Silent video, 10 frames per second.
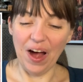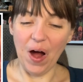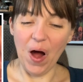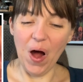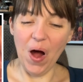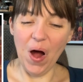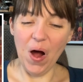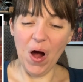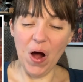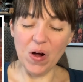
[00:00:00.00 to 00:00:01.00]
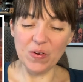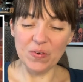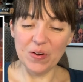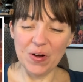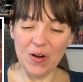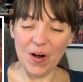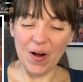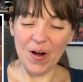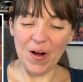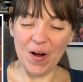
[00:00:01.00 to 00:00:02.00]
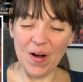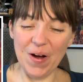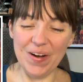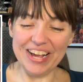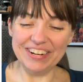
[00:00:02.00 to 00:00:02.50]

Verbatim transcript: Oh, oh,